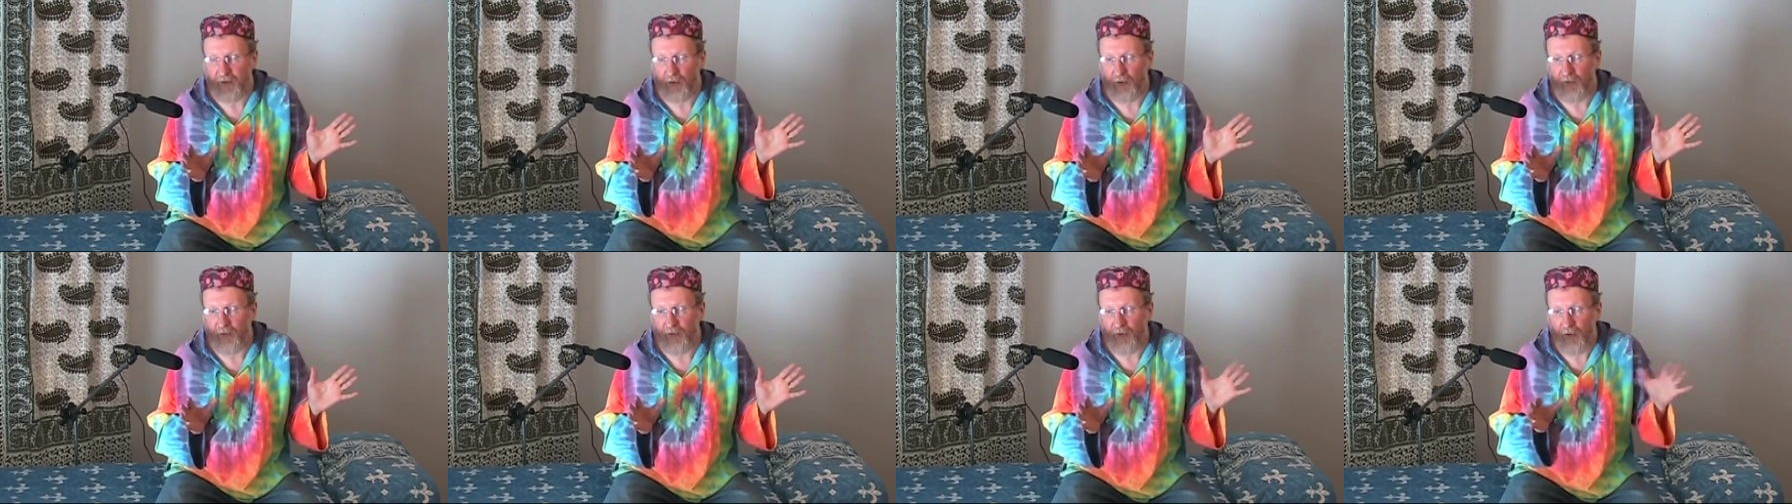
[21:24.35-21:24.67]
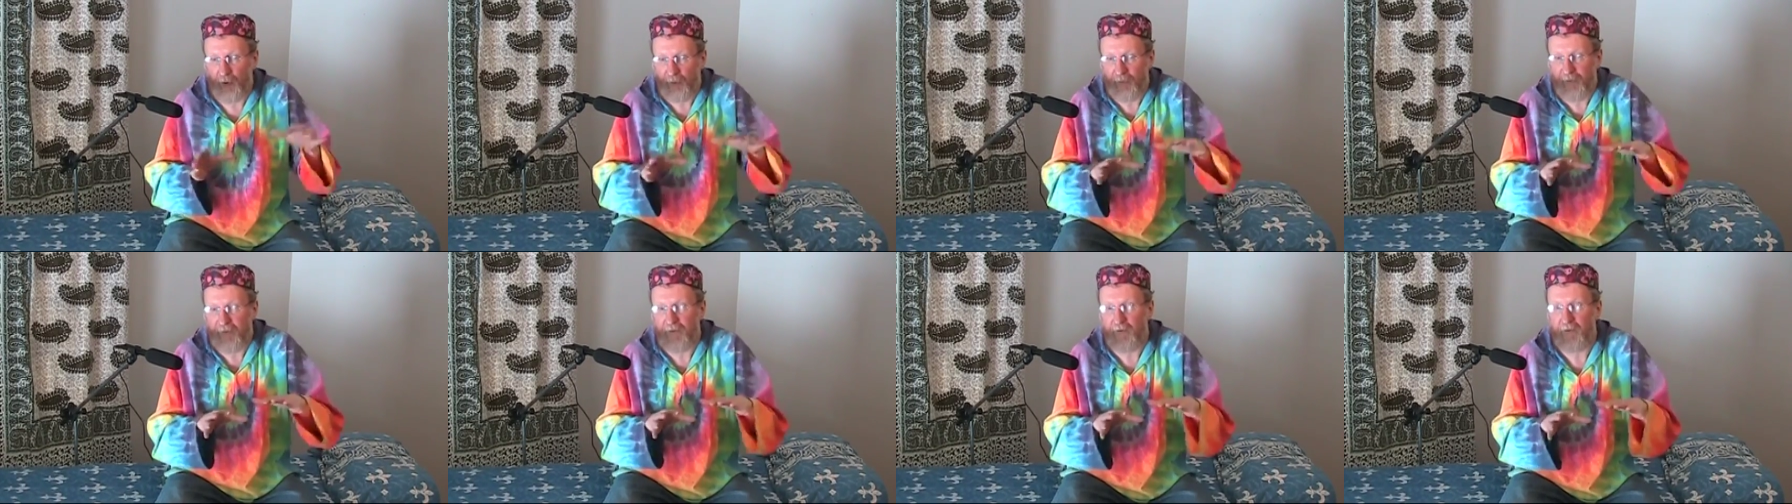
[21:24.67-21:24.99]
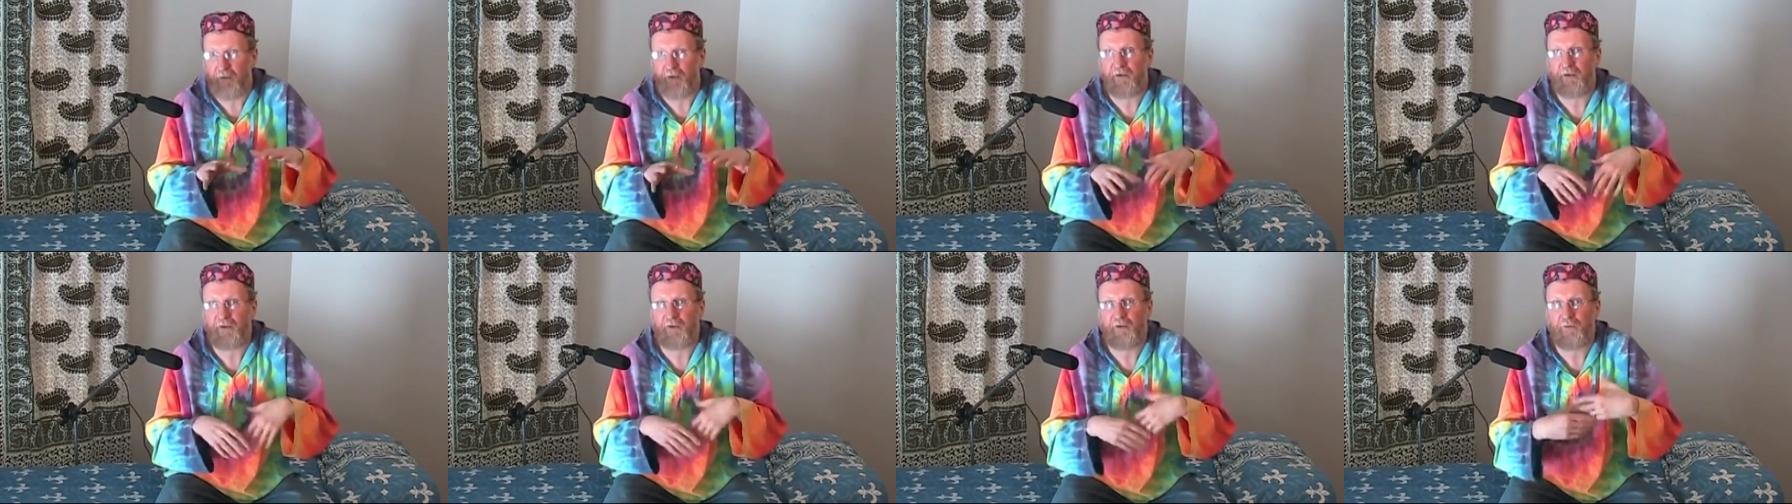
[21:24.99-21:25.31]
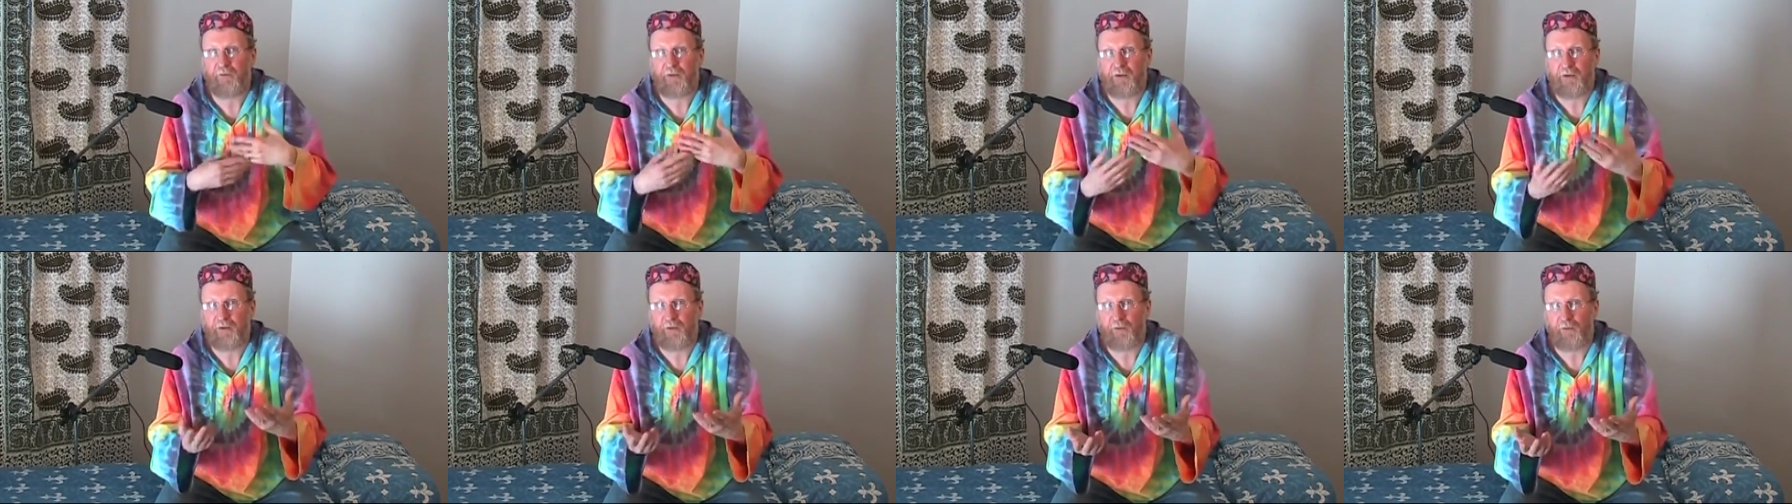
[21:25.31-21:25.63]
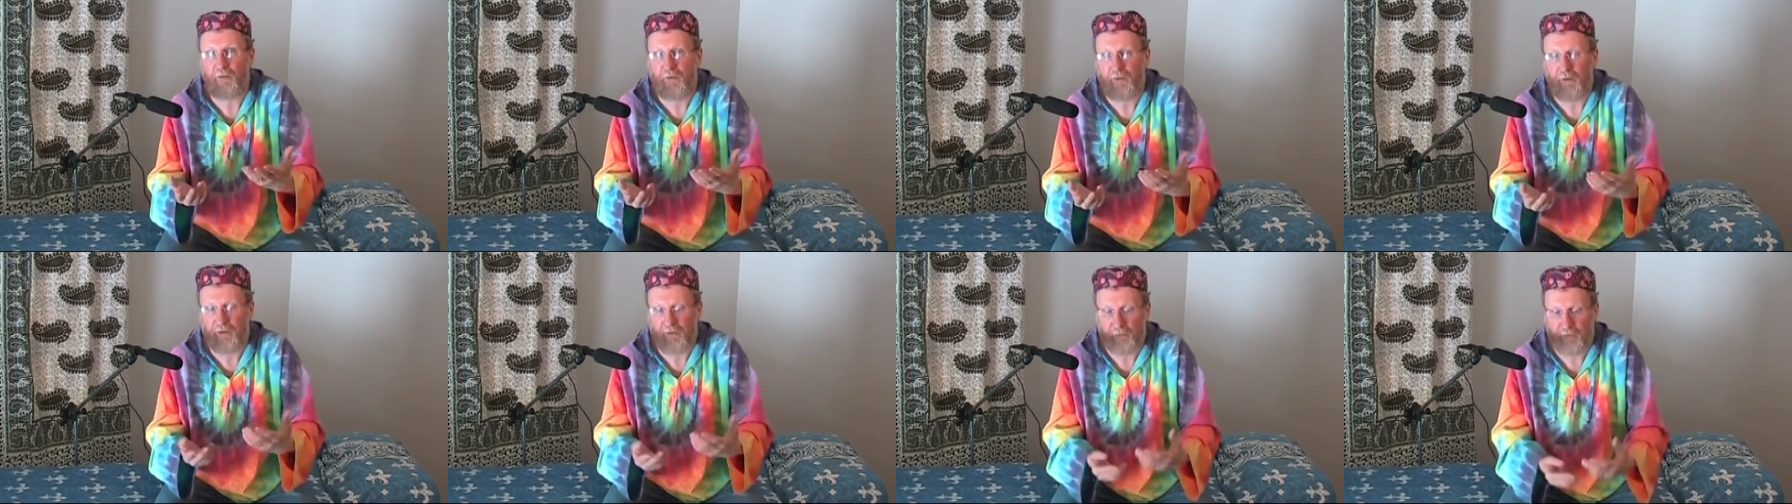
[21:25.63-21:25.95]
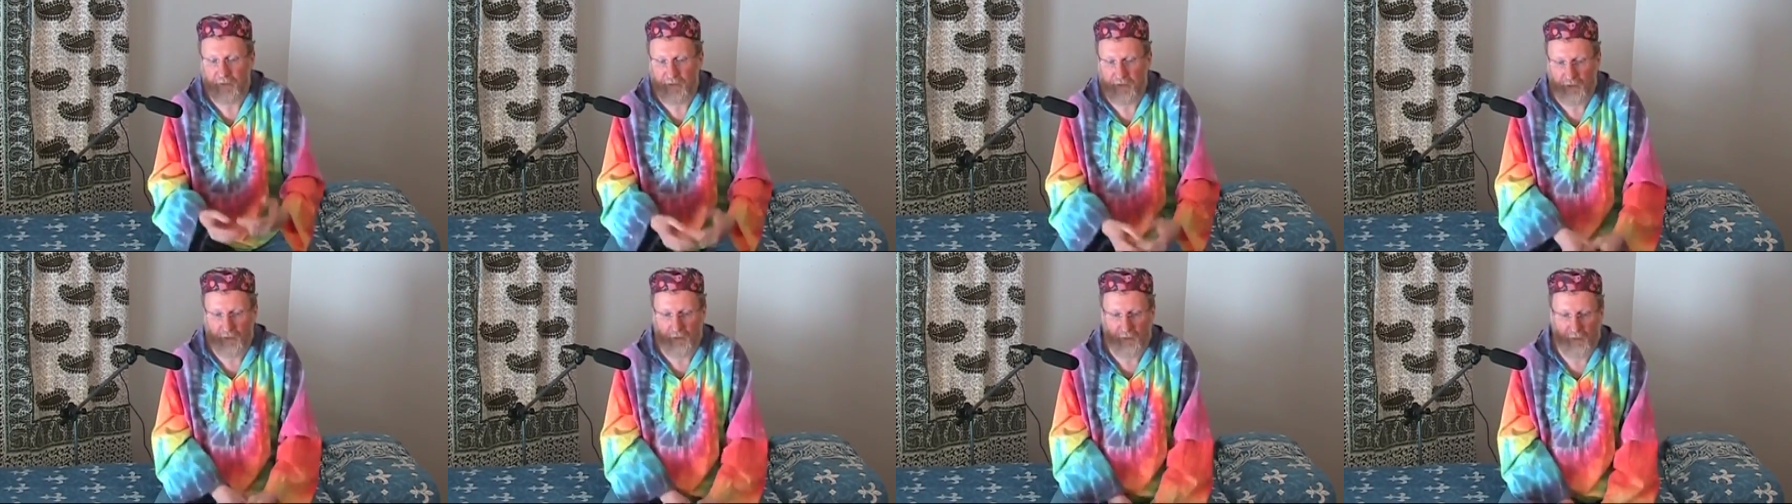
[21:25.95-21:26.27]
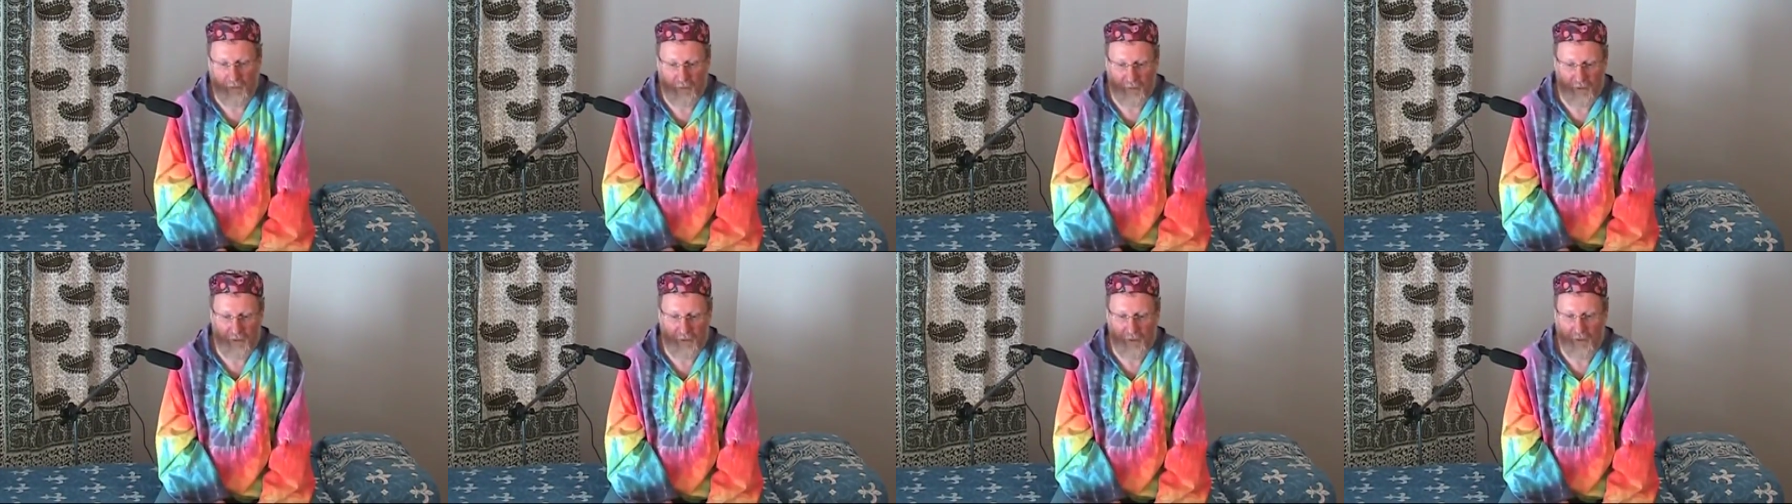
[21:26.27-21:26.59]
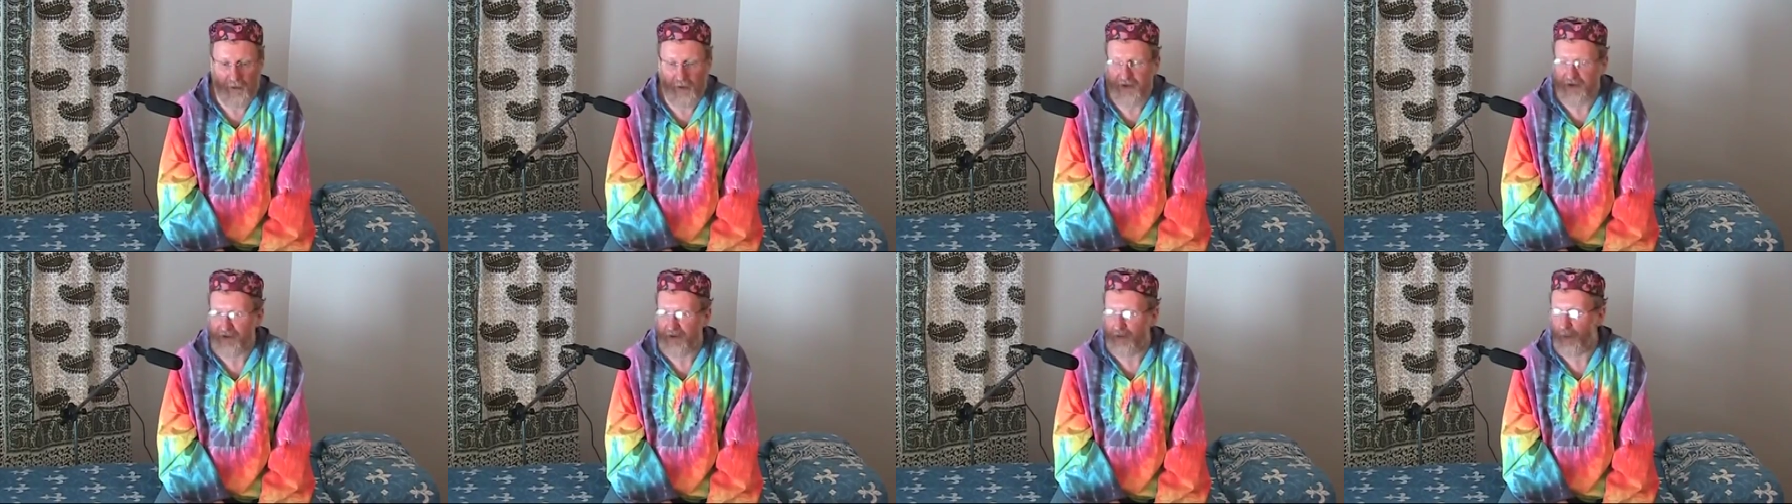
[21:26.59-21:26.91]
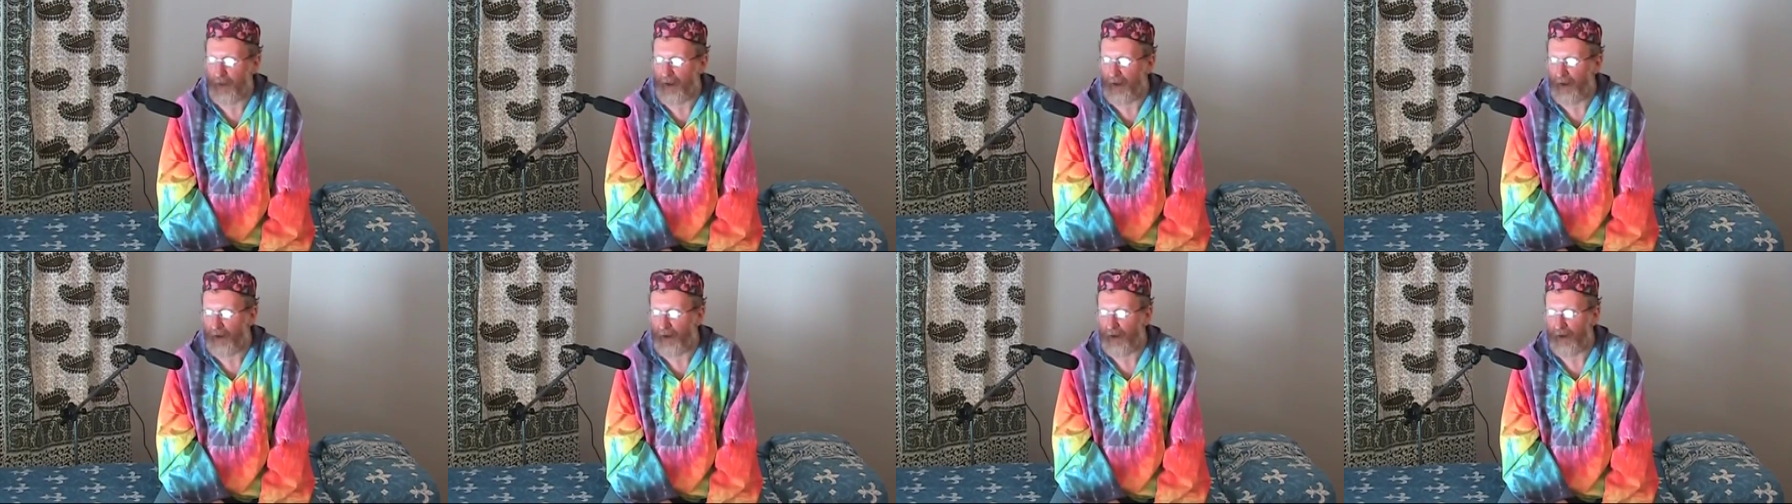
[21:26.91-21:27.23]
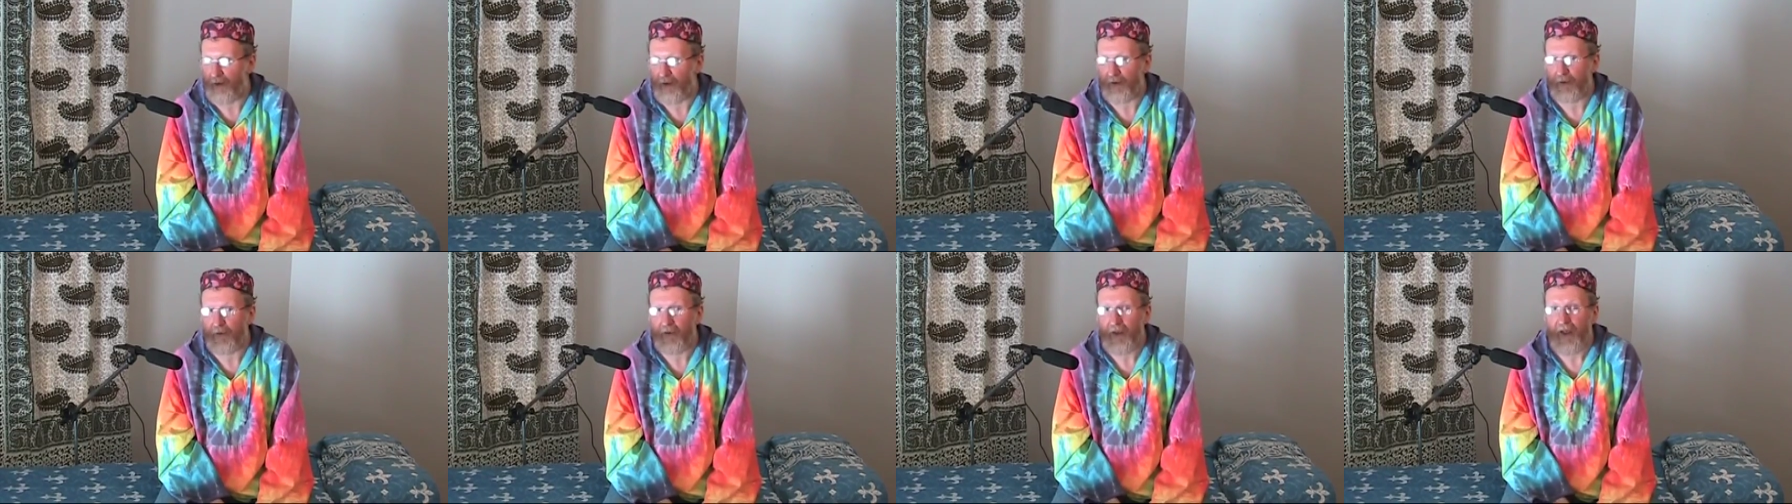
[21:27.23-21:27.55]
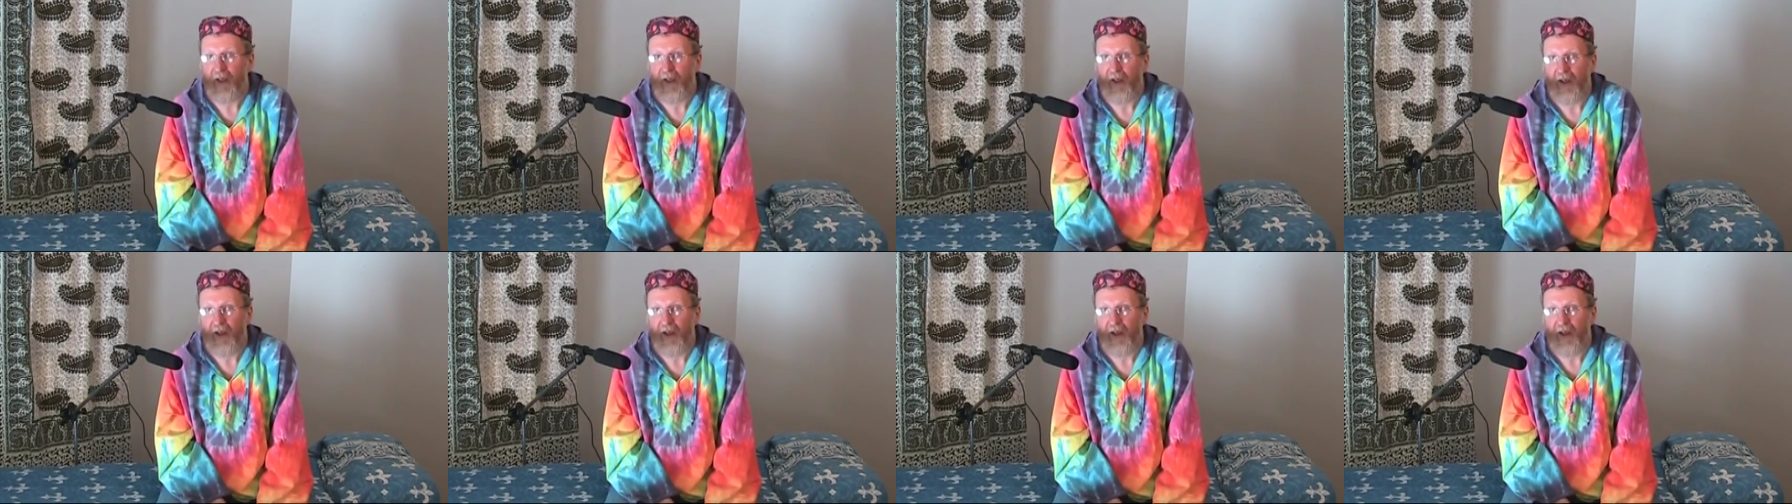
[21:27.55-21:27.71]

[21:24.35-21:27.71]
So the open contact will, will, will cause awakening.